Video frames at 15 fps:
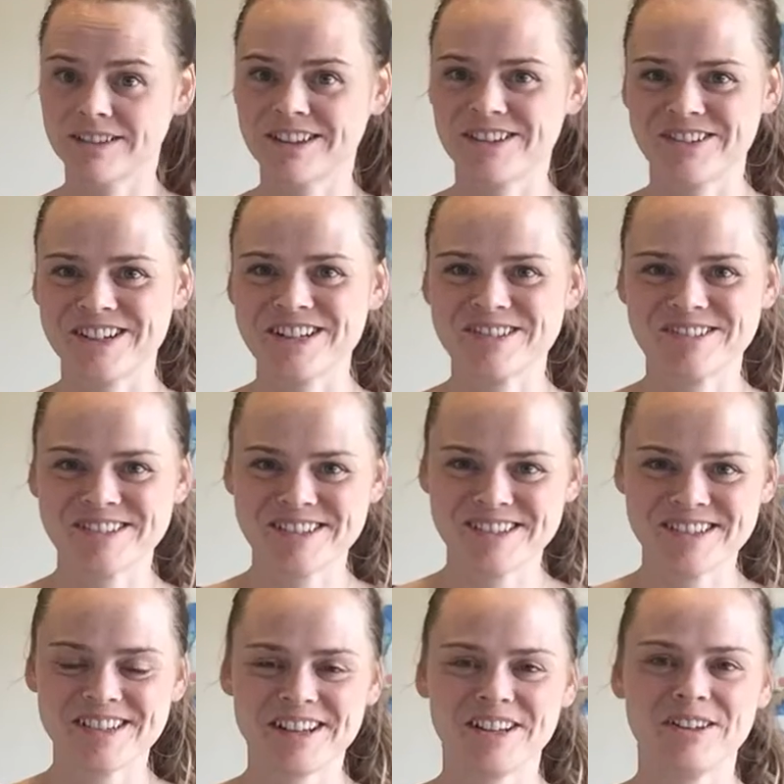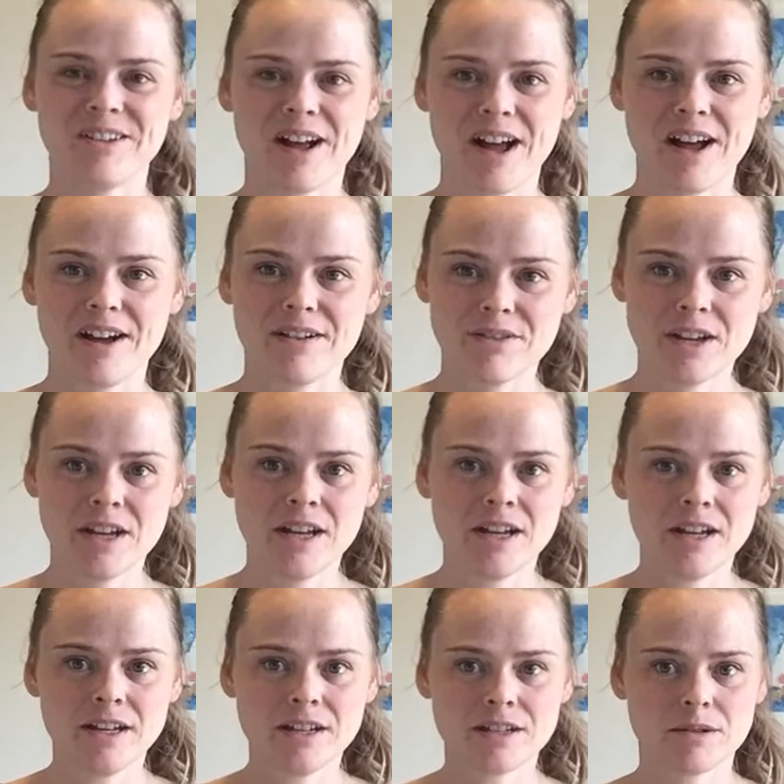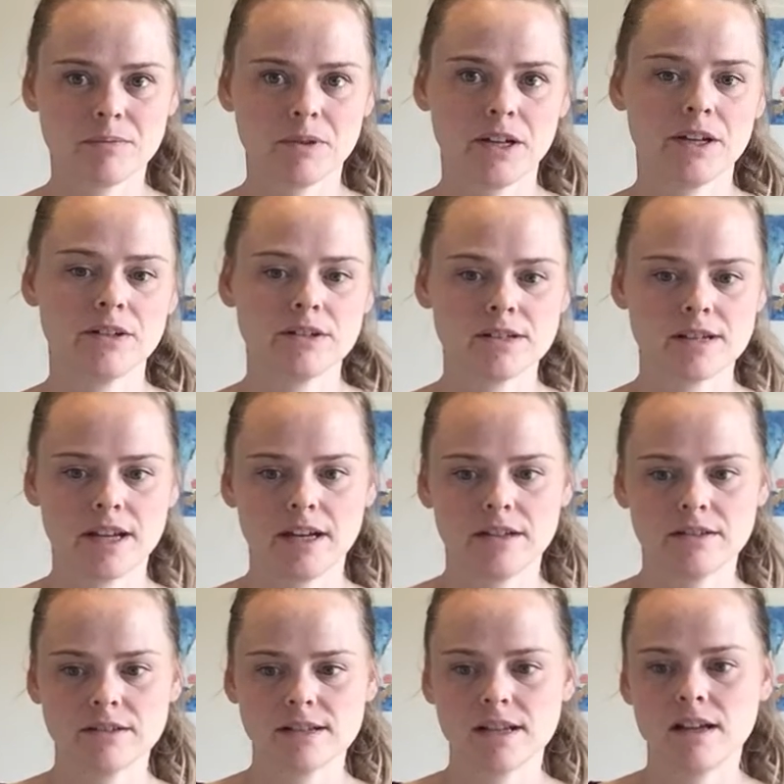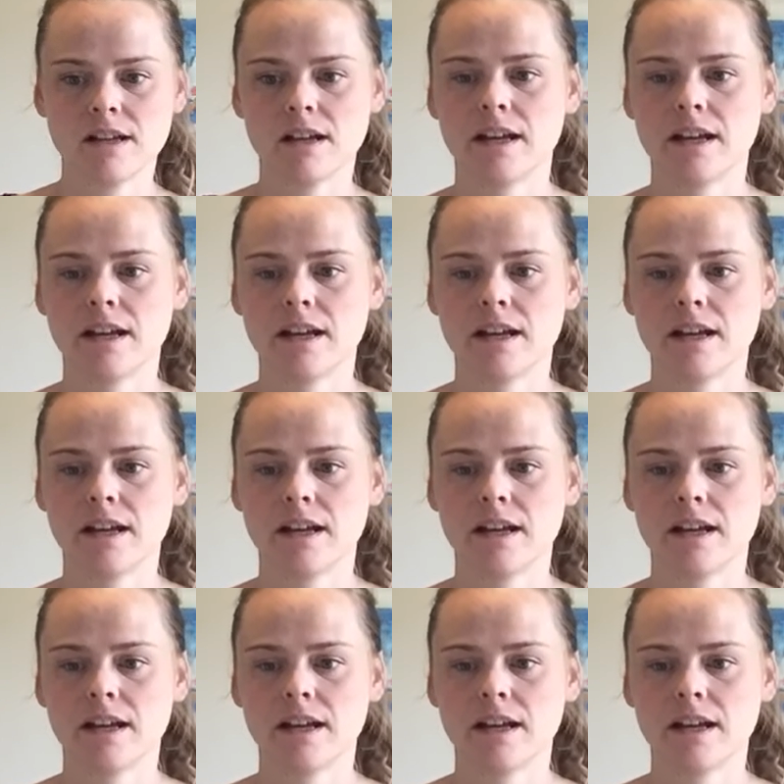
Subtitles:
the resources that you have to play your scales,